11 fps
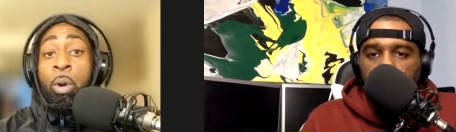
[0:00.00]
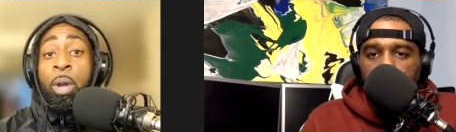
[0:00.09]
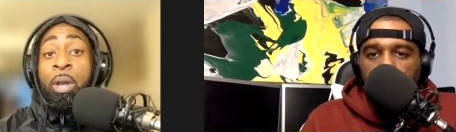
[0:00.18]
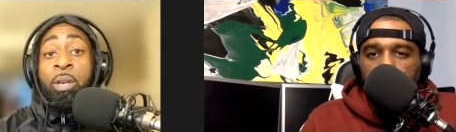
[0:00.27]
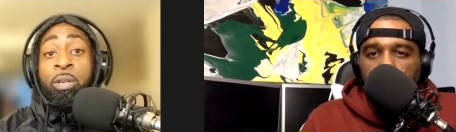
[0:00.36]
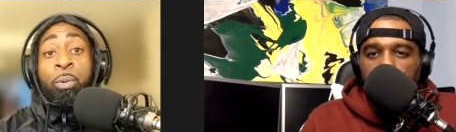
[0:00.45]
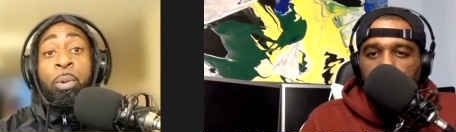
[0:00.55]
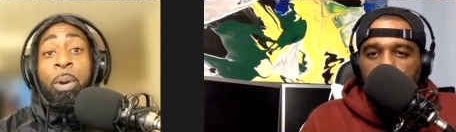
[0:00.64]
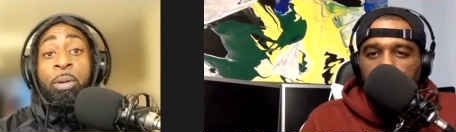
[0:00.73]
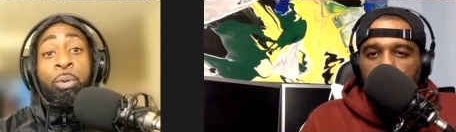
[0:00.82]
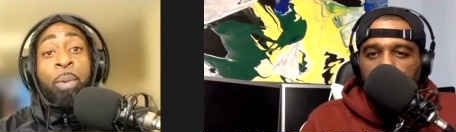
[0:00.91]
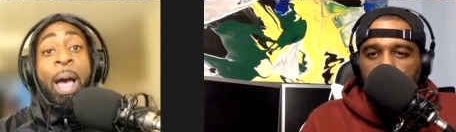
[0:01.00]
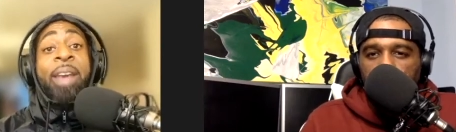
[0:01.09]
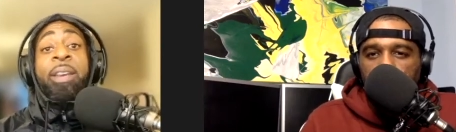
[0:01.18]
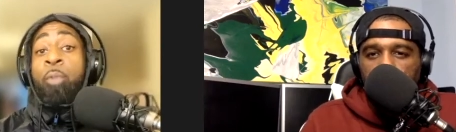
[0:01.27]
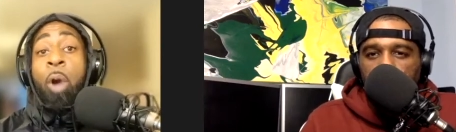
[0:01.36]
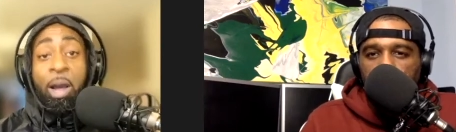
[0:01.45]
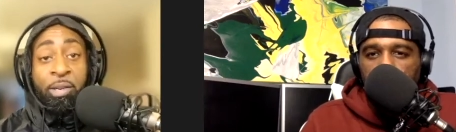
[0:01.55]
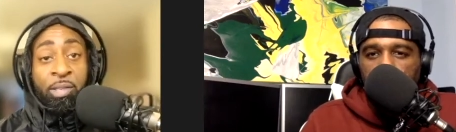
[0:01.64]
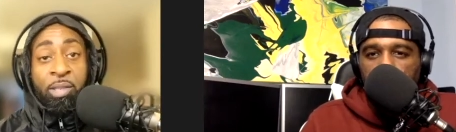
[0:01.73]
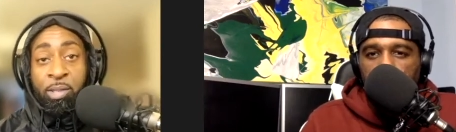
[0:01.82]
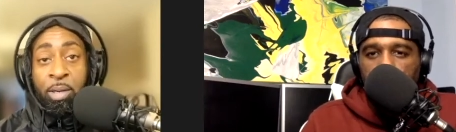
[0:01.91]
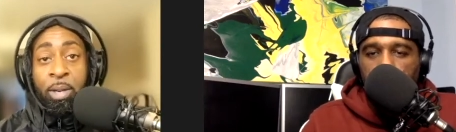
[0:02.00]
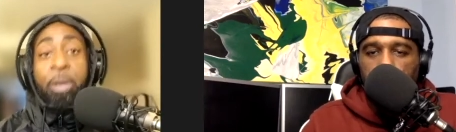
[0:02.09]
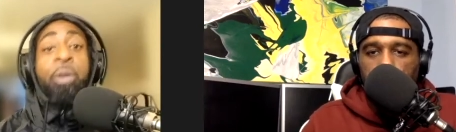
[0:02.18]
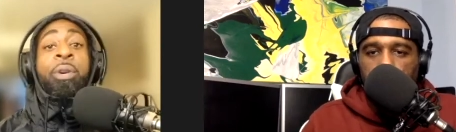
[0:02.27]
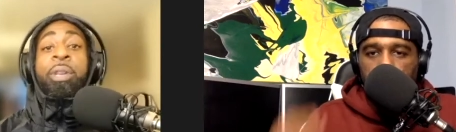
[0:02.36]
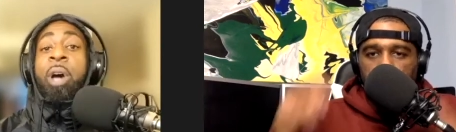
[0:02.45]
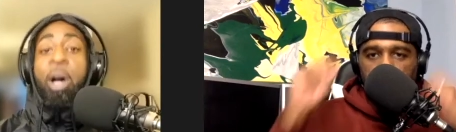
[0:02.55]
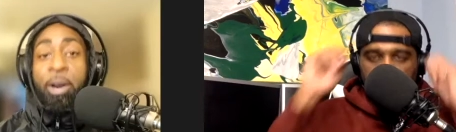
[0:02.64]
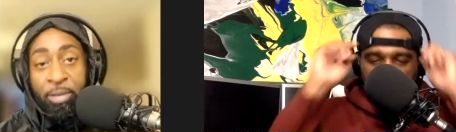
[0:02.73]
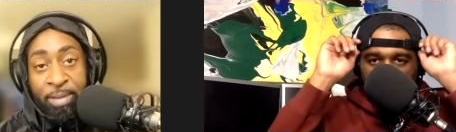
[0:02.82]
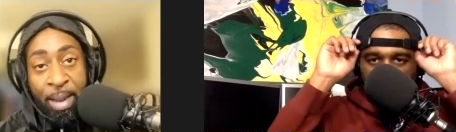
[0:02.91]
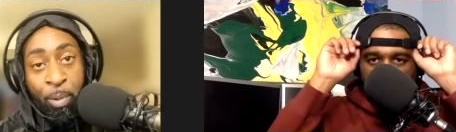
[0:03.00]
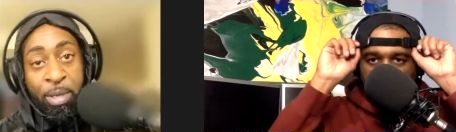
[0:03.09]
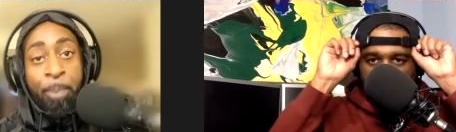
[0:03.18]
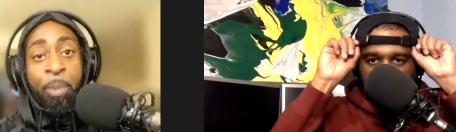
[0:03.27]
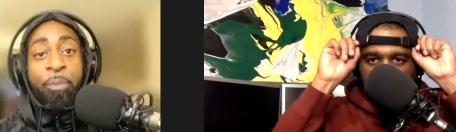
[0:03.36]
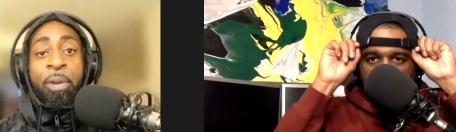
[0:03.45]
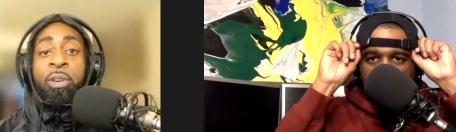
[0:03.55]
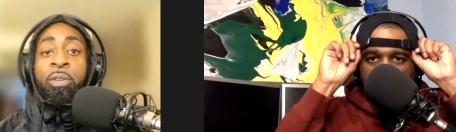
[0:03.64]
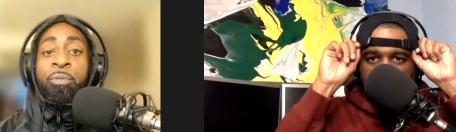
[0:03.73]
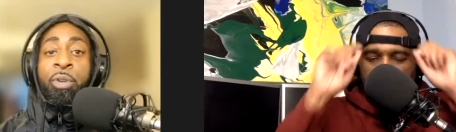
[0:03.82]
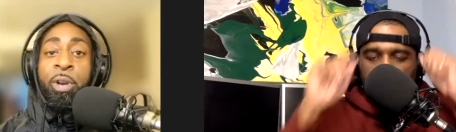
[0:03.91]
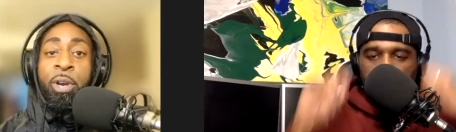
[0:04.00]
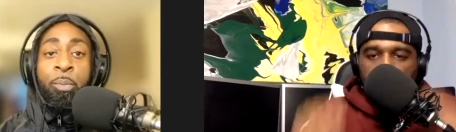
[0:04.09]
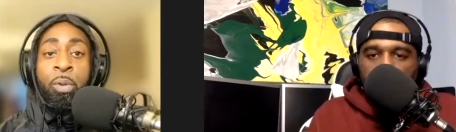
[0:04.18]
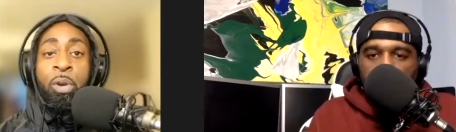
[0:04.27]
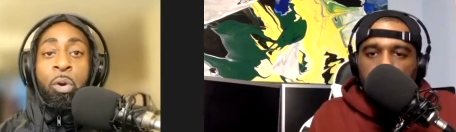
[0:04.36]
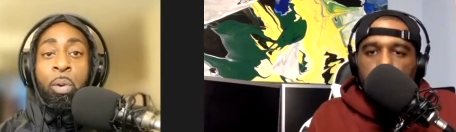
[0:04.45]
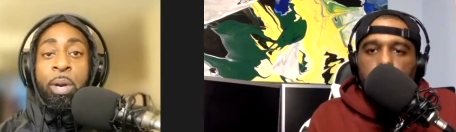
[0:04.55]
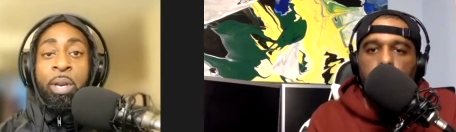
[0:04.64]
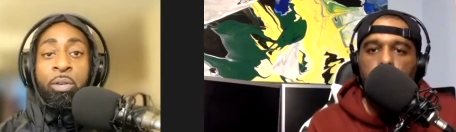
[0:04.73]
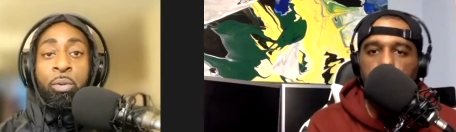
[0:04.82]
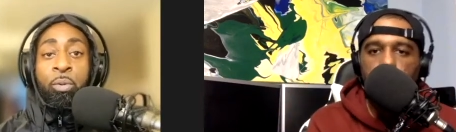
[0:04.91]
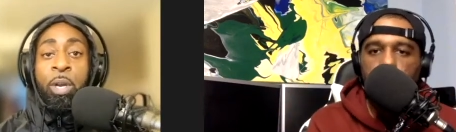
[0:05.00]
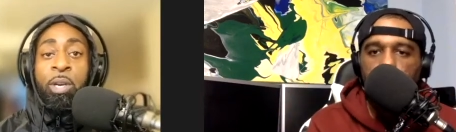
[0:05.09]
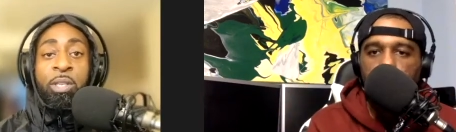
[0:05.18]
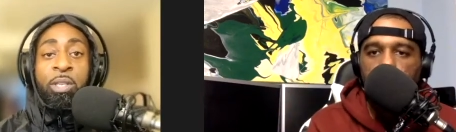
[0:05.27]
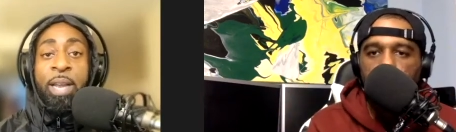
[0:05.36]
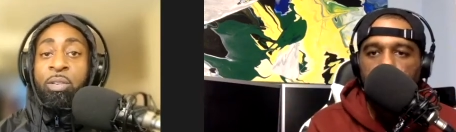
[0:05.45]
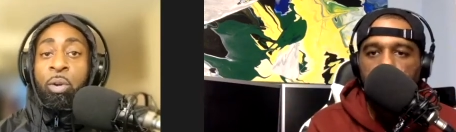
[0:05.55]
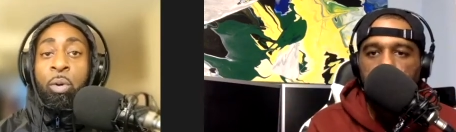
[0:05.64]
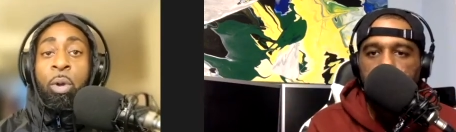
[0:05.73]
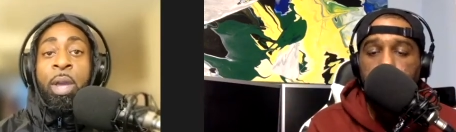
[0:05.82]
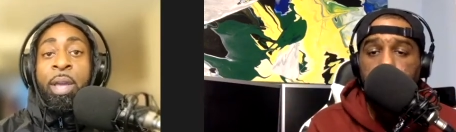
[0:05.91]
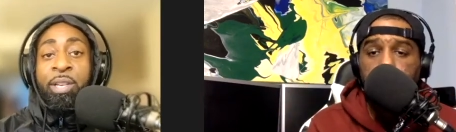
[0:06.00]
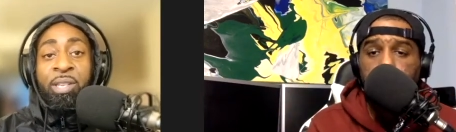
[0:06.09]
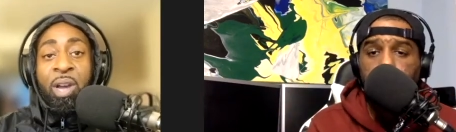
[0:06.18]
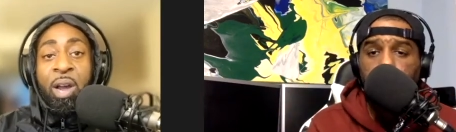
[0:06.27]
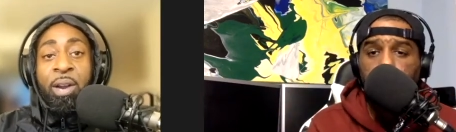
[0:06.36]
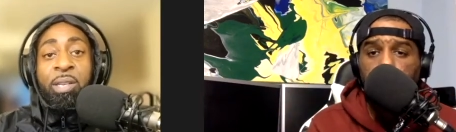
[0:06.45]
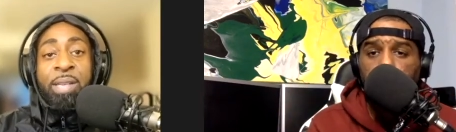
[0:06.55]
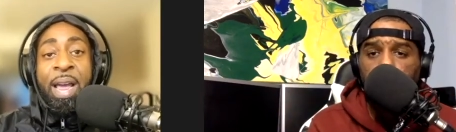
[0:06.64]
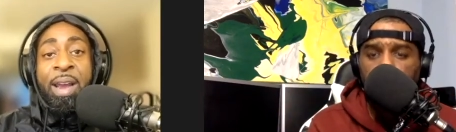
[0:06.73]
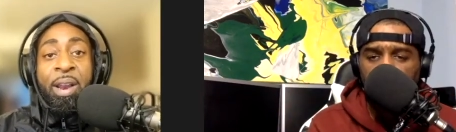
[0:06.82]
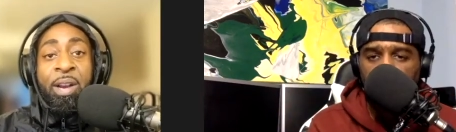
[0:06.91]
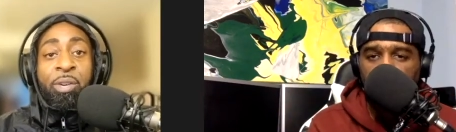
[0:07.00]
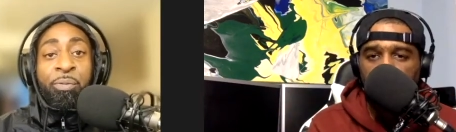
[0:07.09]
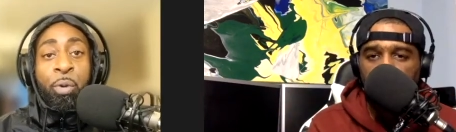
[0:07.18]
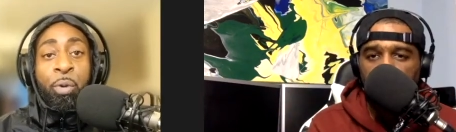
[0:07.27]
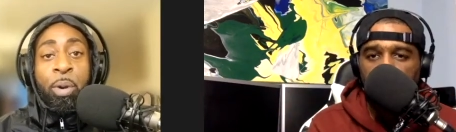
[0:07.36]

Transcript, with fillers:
Speaker 1: to, to Adin Ross, you need to understand what type of interview you're going to be going into. You understand? So just understand the interviewer.